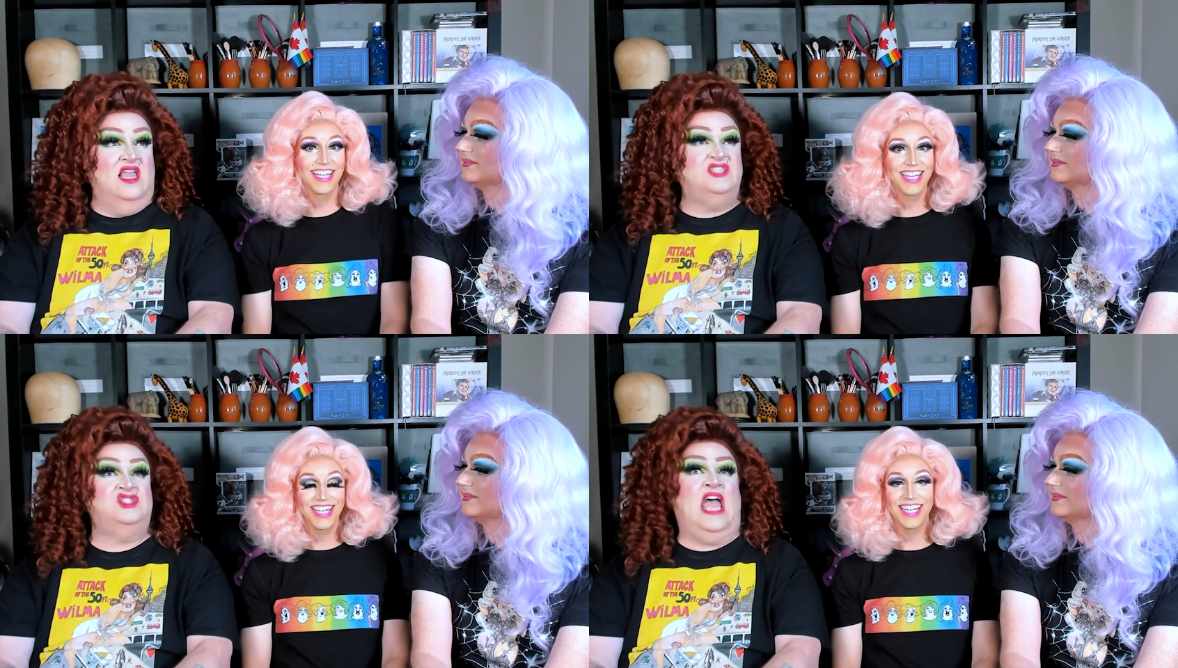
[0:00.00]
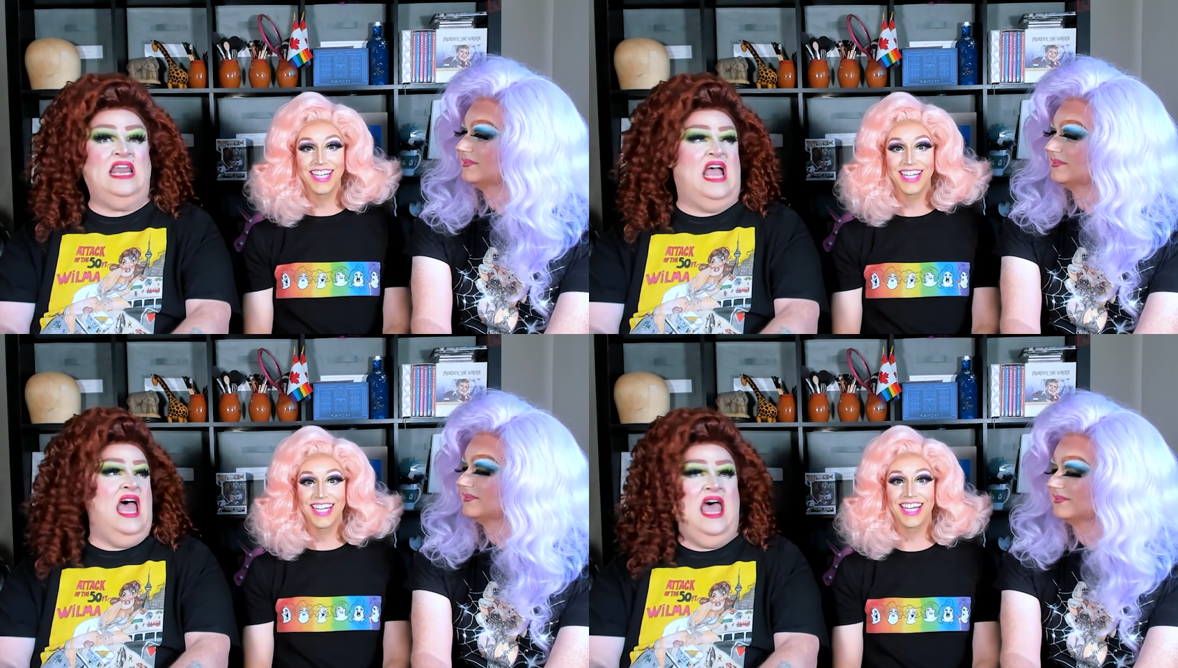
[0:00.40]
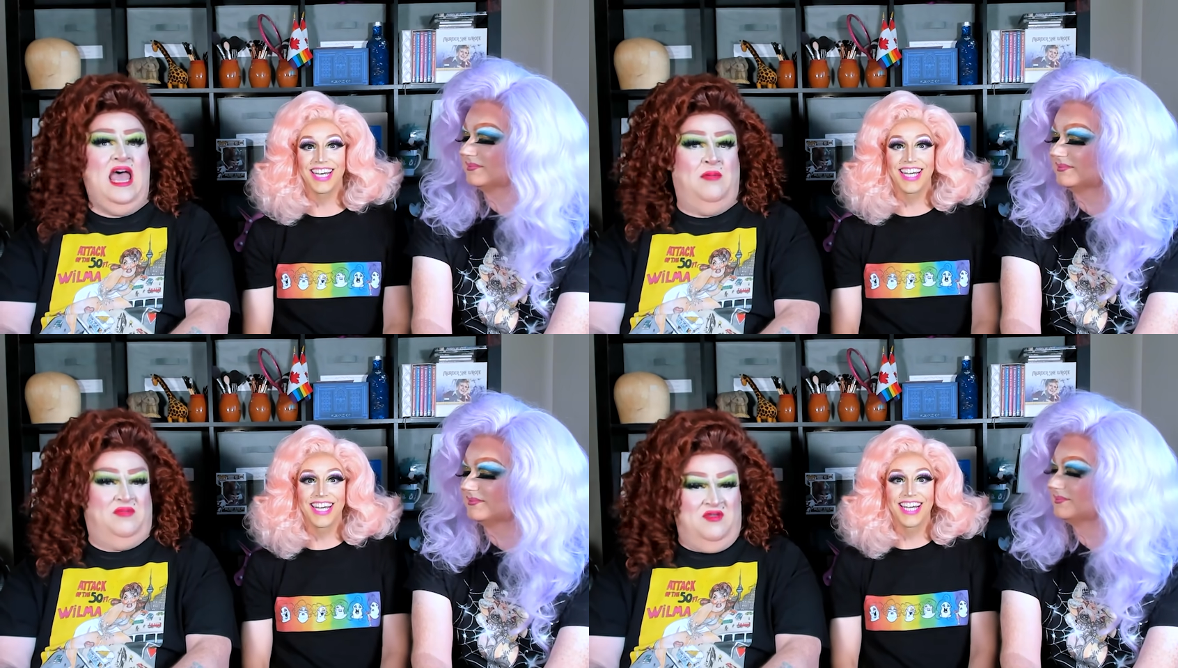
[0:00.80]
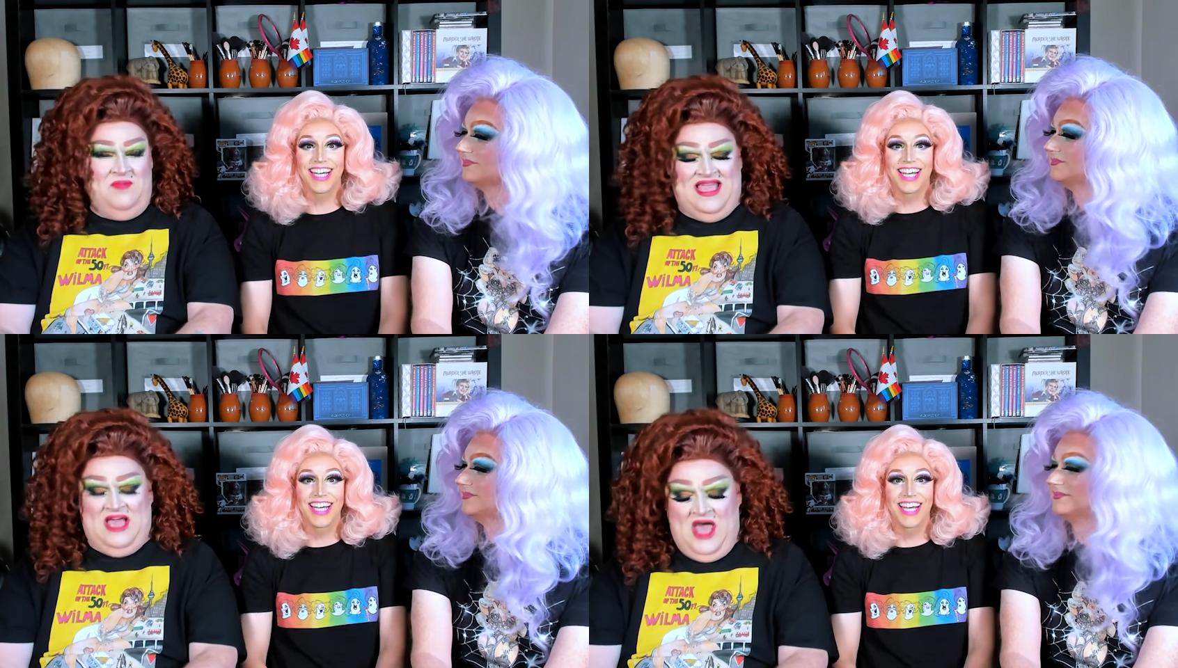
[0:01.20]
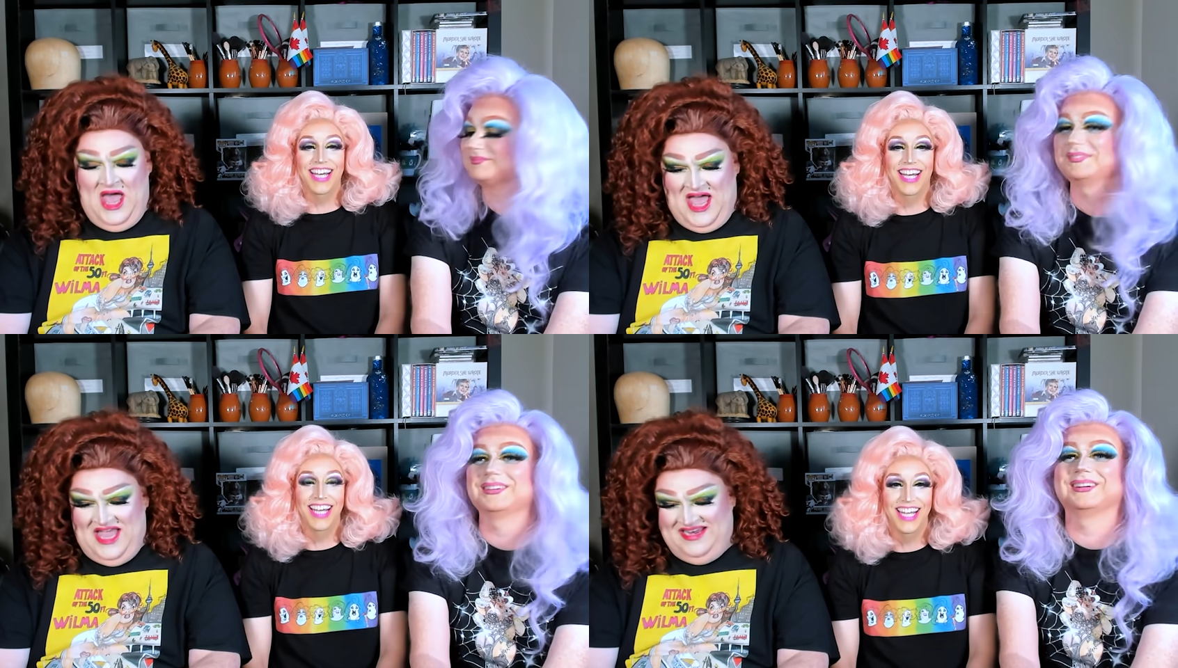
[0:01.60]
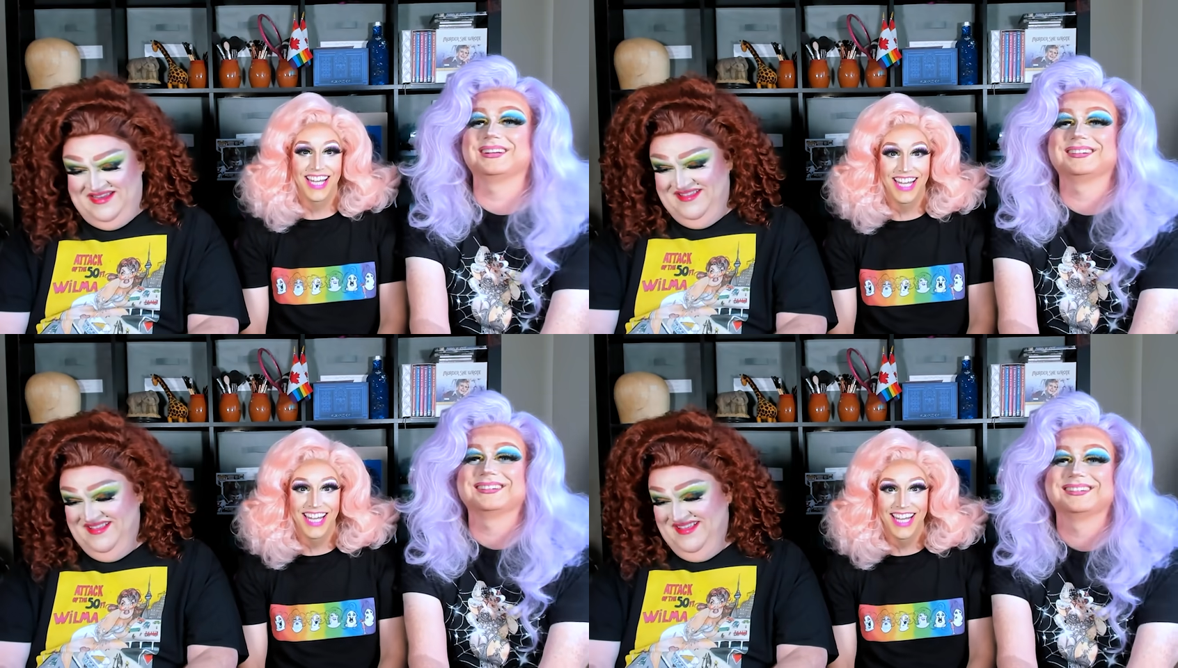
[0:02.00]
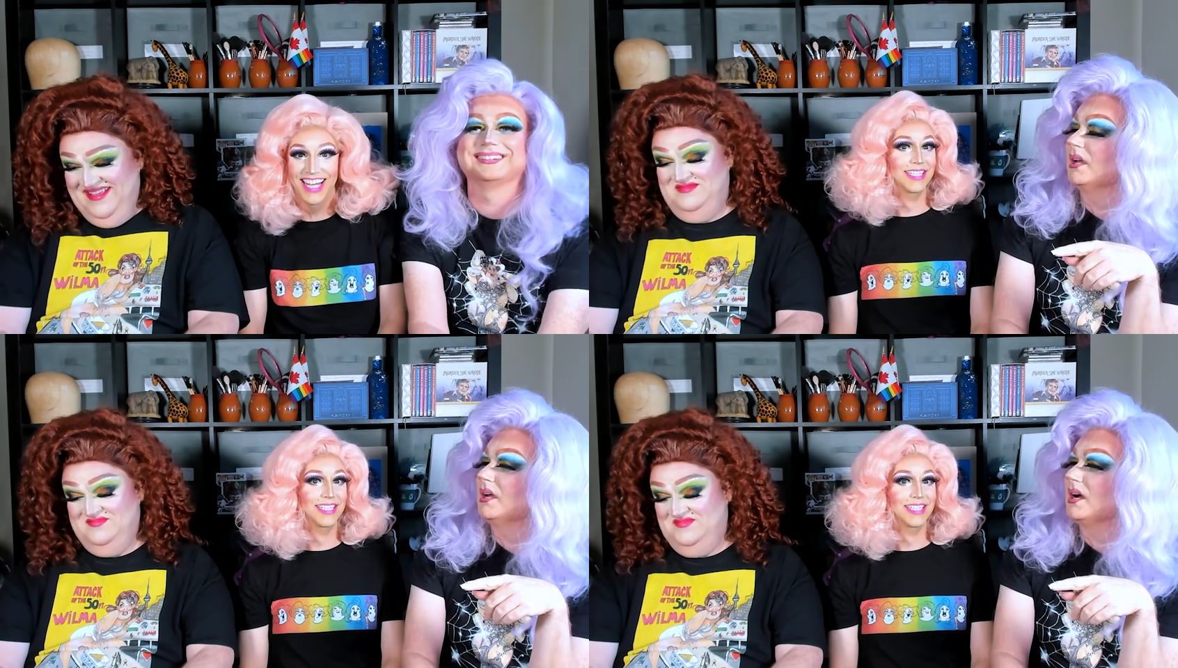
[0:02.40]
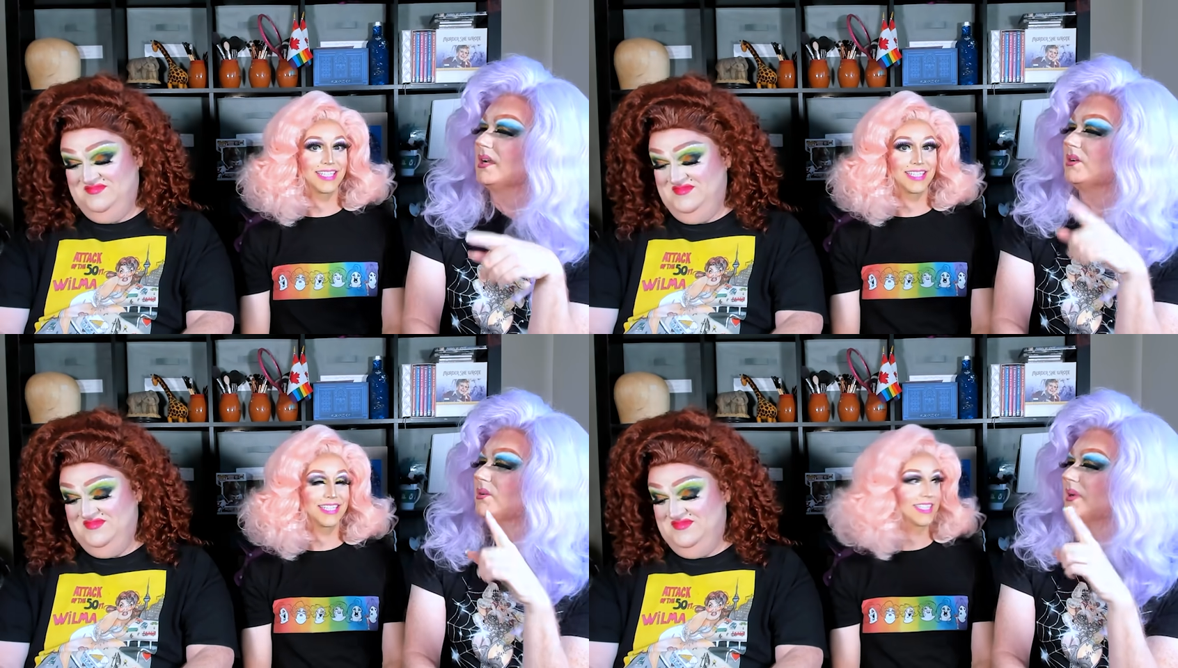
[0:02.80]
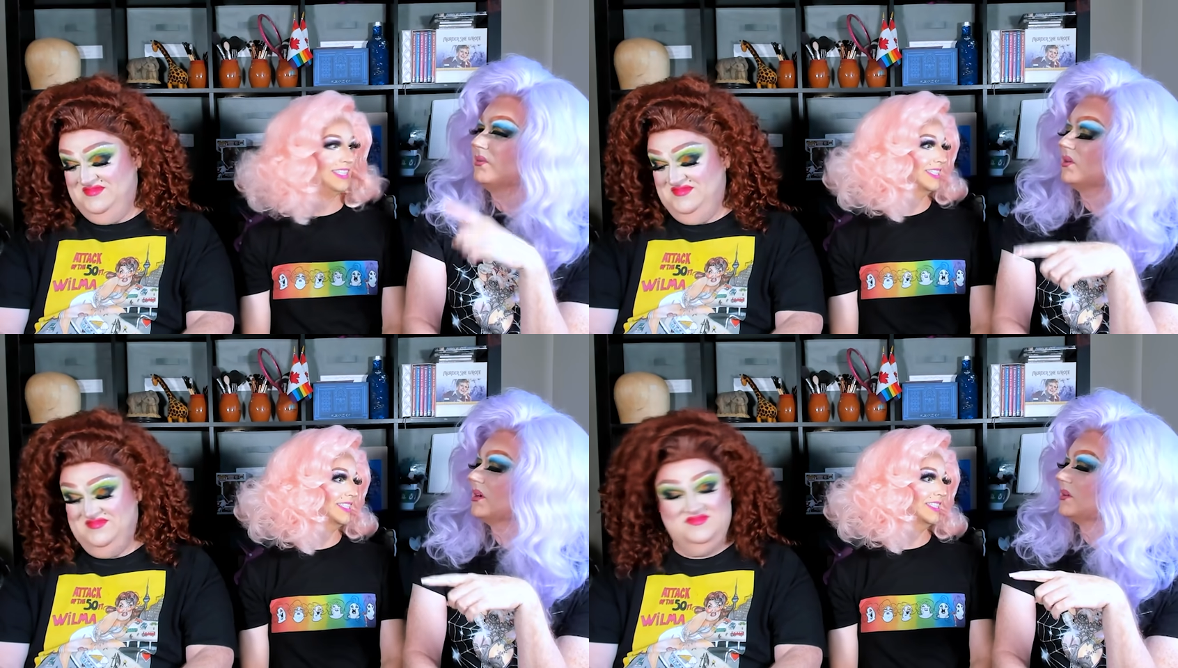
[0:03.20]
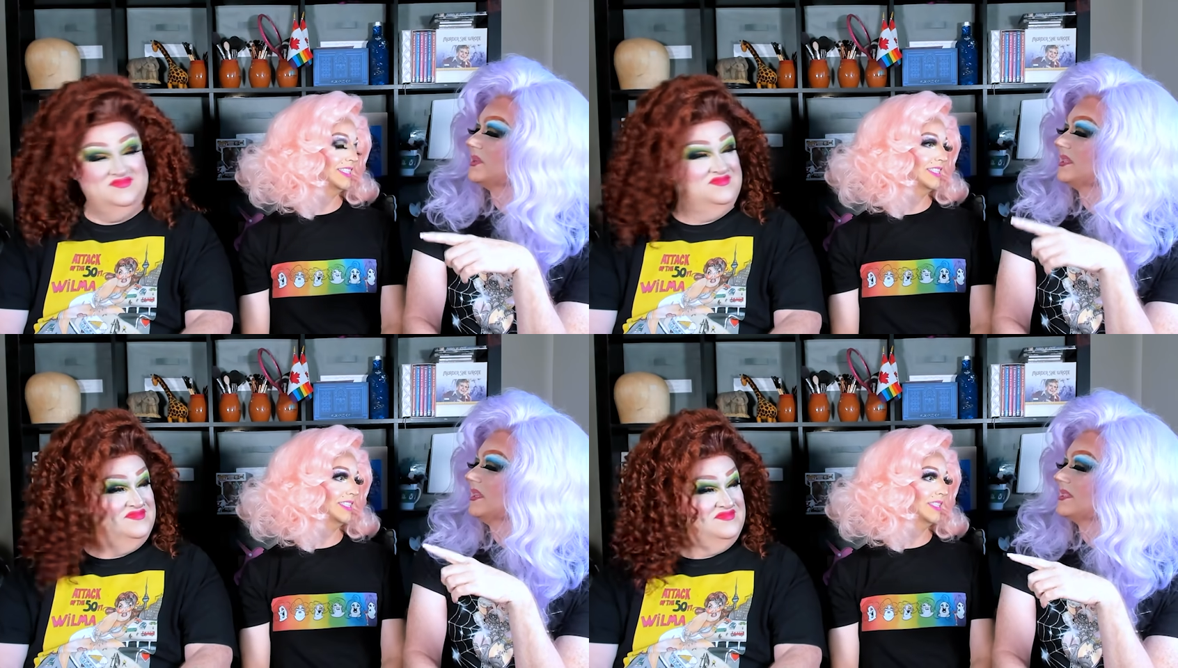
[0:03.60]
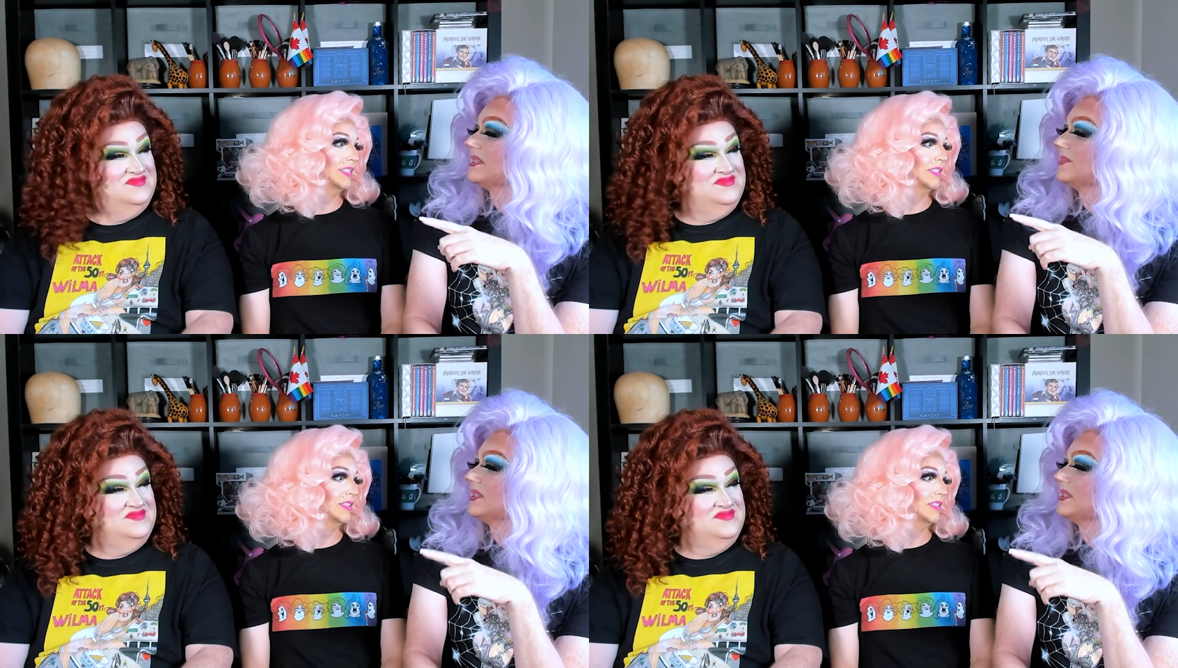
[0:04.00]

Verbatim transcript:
Speaker 1: like, shut up. Oh my God.
Speaker 2: I know, am I wrong, or was Alexis